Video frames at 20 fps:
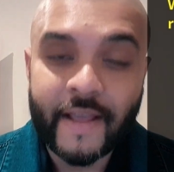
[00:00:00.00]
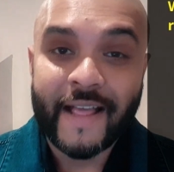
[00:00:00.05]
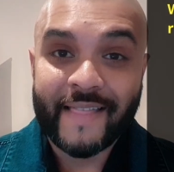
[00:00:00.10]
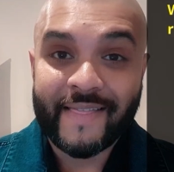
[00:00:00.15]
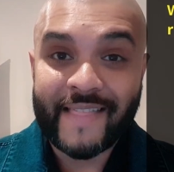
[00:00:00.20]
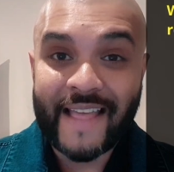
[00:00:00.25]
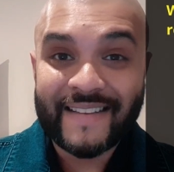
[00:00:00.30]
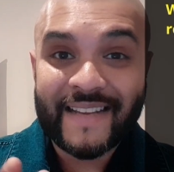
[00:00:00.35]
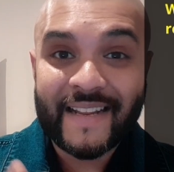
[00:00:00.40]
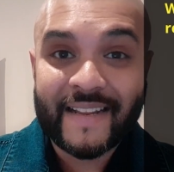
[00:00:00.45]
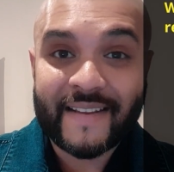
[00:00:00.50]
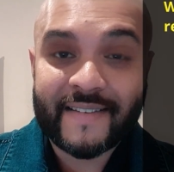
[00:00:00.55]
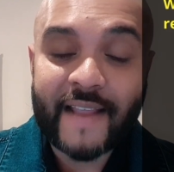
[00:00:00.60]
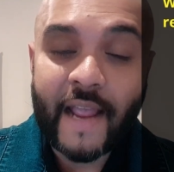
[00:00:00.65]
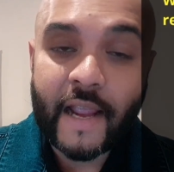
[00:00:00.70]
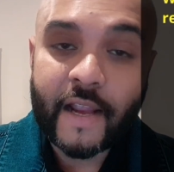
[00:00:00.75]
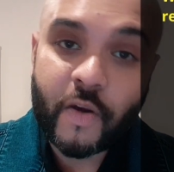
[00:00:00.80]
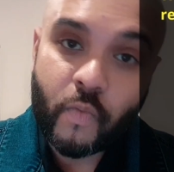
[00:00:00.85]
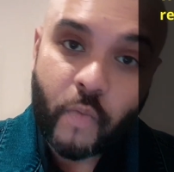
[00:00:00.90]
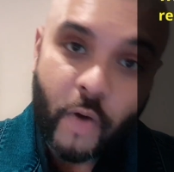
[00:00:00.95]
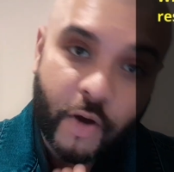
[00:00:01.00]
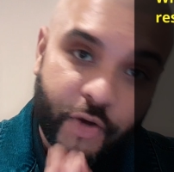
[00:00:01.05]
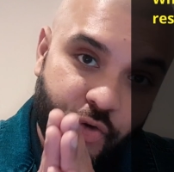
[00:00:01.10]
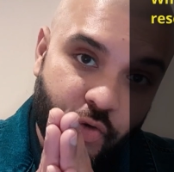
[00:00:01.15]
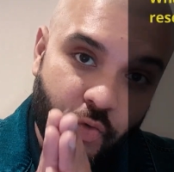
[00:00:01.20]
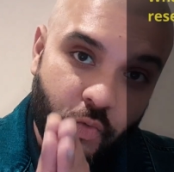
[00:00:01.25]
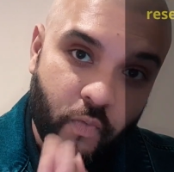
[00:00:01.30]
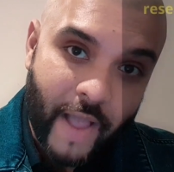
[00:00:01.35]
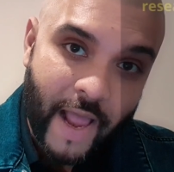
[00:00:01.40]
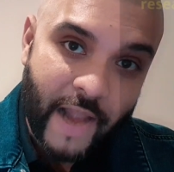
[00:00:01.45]
That's exactly what
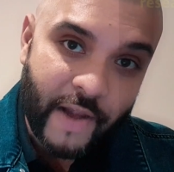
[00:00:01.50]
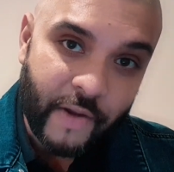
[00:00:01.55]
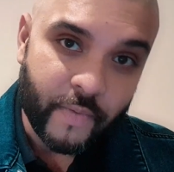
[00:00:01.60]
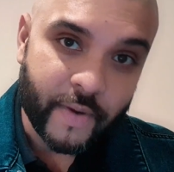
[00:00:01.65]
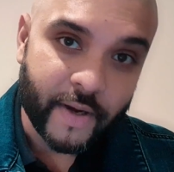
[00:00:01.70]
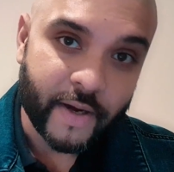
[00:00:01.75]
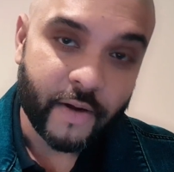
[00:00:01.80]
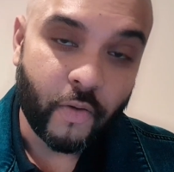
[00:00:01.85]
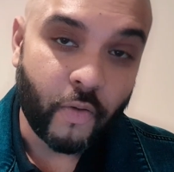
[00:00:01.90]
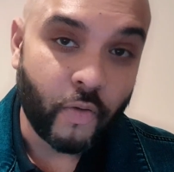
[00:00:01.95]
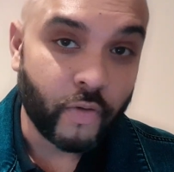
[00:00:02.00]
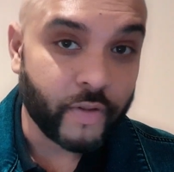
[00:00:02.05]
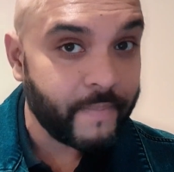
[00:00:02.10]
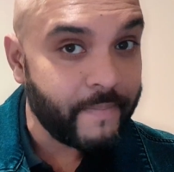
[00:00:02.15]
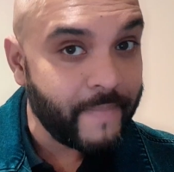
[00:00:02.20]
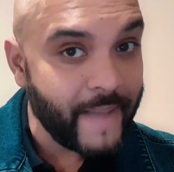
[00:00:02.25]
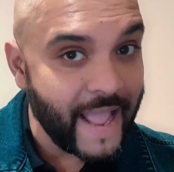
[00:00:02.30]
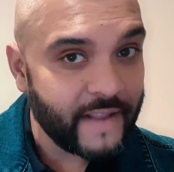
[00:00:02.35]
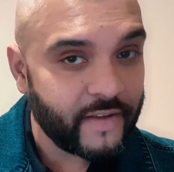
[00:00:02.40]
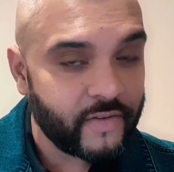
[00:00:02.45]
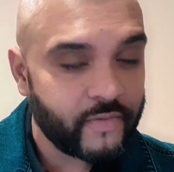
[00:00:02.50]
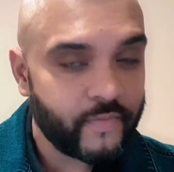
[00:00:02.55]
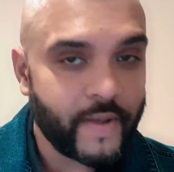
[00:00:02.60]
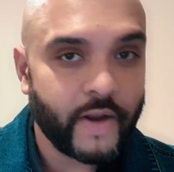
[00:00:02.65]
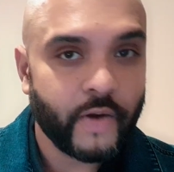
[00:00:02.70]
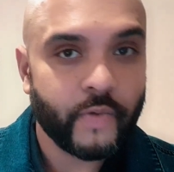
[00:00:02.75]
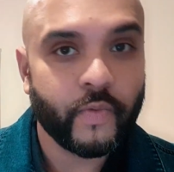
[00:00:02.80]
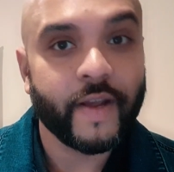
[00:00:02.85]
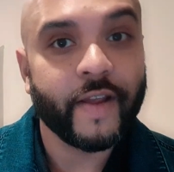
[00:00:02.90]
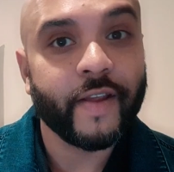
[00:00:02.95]
your valuer or the bank's
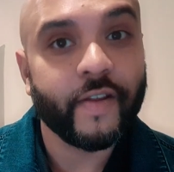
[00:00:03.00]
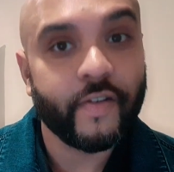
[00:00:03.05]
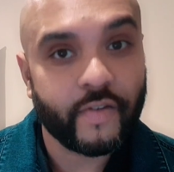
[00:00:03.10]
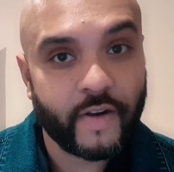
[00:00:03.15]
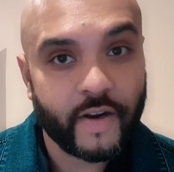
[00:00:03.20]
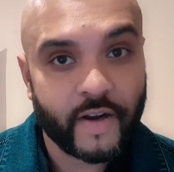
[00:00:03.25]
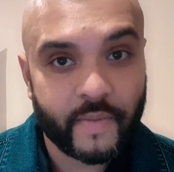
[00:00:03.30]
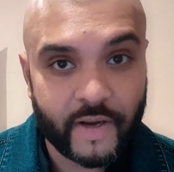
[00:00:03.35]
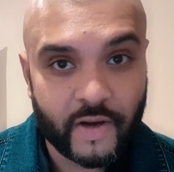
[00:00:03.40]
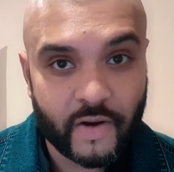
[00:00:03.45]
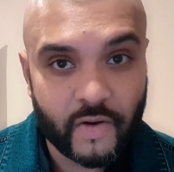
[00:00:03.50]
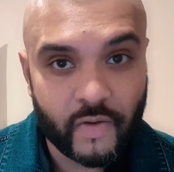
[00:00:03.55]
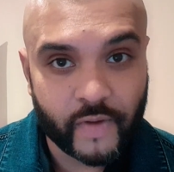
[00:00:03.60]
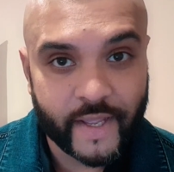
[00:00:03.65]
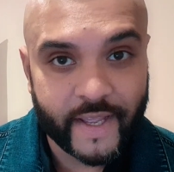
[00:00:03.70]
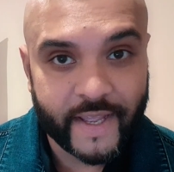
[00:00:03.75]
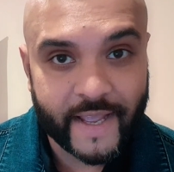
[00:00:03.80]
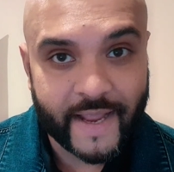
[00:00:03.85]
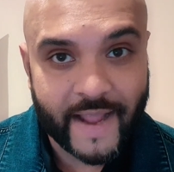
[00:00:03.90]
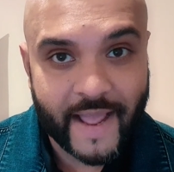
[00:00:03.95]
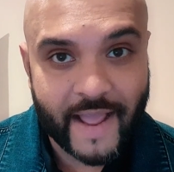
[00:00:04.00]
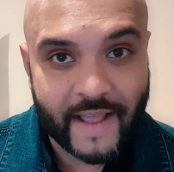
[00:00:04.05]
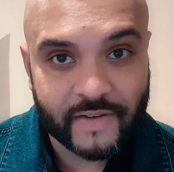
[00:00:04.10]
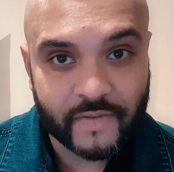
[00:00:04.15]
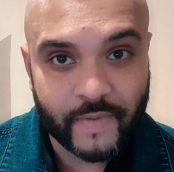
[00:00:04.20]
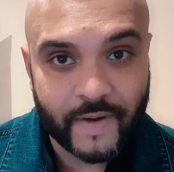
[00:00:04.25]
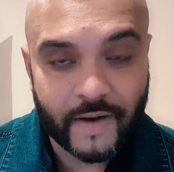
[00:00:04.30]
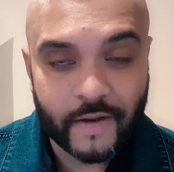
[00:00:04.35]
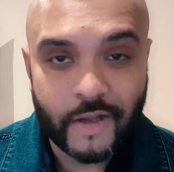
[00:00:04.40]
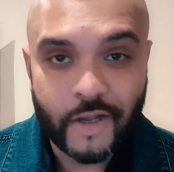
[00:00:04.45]
valuer is going to be looking at as
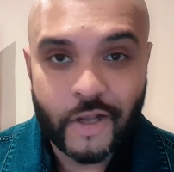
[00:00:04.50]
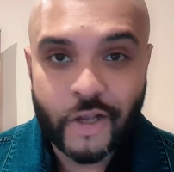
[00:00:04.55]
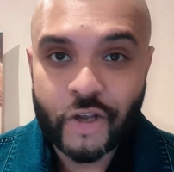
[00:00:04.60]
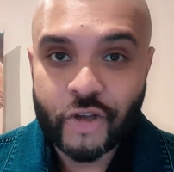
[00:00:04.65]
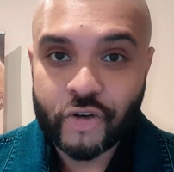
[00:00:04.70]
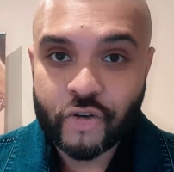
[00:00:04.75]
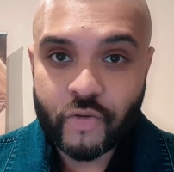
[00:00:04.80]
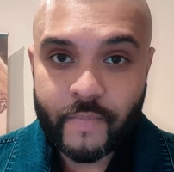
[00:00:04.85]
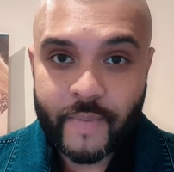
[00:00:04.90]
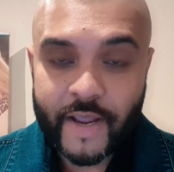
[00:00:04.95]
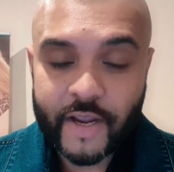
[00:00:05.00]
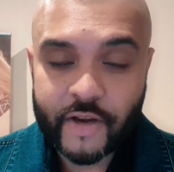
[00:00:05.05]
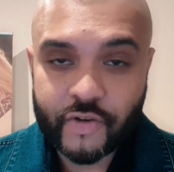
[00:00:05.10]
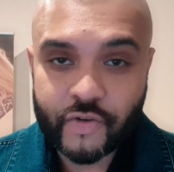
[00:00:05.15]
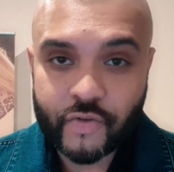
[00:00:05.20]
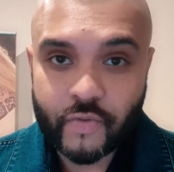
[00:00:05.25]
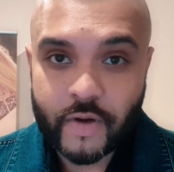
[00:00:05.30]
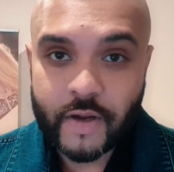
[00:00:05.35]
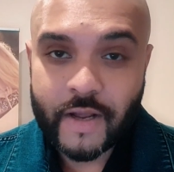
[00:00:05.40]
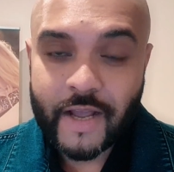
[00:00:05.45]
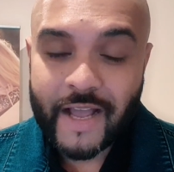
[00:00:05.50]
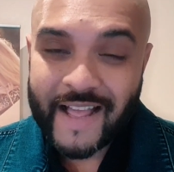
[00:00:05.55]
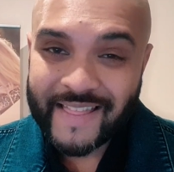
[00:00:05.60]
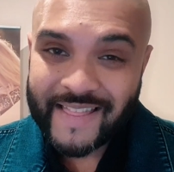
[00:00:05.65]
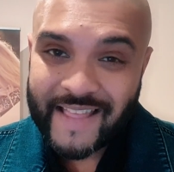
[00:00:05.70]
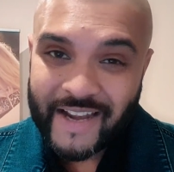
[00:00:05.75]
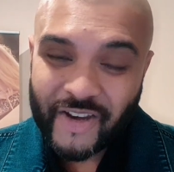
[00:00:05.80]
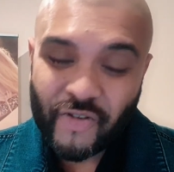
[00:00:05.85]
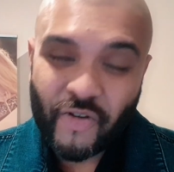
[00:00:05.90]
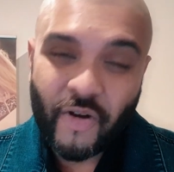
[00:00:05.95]
well to make sure
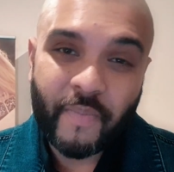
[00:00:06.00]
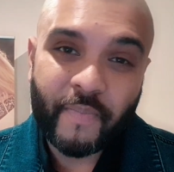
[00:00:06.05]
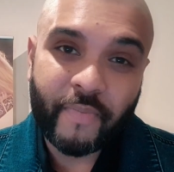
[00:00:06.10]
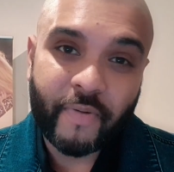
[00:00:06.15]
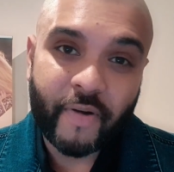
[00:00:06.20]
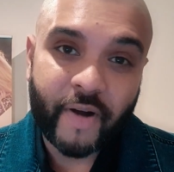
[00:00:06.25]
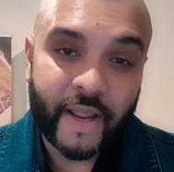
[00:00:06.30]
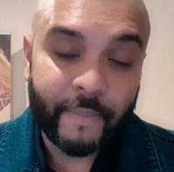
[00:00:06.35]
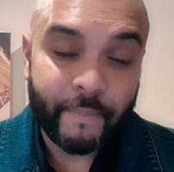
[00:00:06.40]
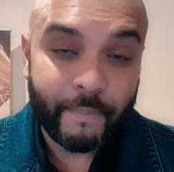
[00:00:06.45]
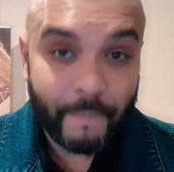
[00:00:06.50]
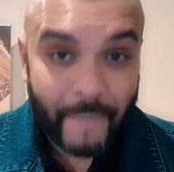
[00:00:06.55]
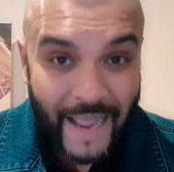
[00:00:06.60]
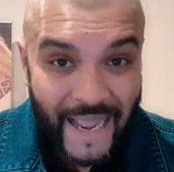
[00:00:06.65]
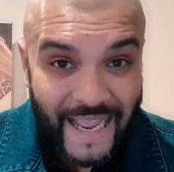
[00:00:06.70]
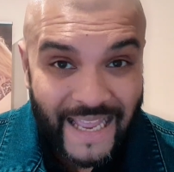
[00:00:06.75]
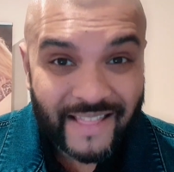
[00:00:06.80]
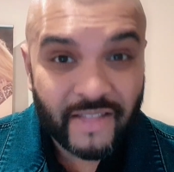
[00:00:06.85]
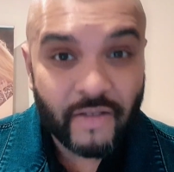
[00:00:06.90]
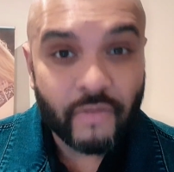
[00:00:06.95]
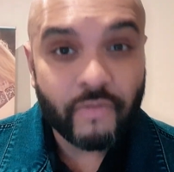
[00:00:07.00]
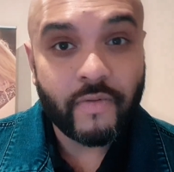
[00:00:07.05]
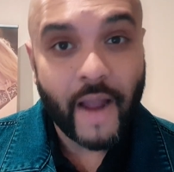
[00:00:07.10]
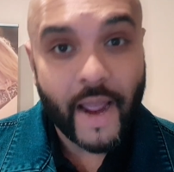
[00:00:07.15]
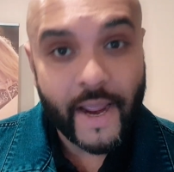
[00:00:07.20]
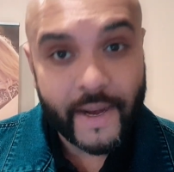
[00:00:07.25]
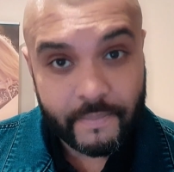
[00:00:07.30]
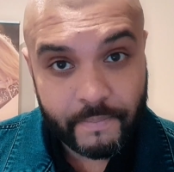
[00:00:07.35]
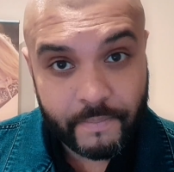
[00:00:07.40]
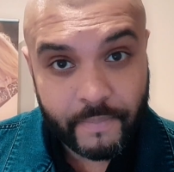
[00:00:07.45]
that you are paying the
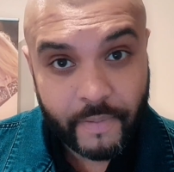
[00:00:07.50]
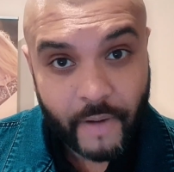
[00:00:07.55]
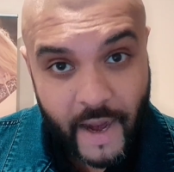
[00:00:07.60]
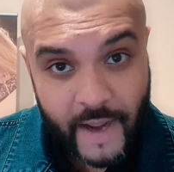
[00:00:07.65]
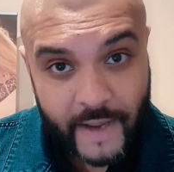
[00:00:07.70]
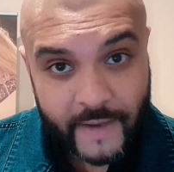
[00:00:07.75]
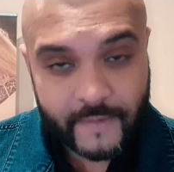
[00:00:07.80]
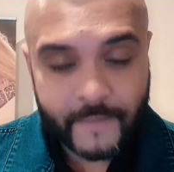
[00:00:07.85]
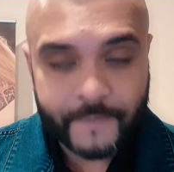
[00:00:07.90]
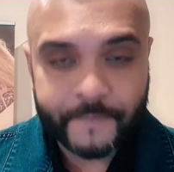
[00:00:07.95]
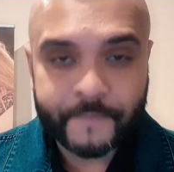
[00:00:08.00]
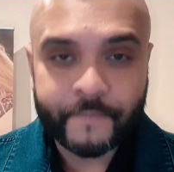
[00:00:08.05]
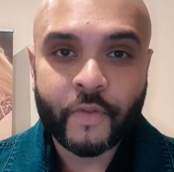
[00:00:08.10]
right price.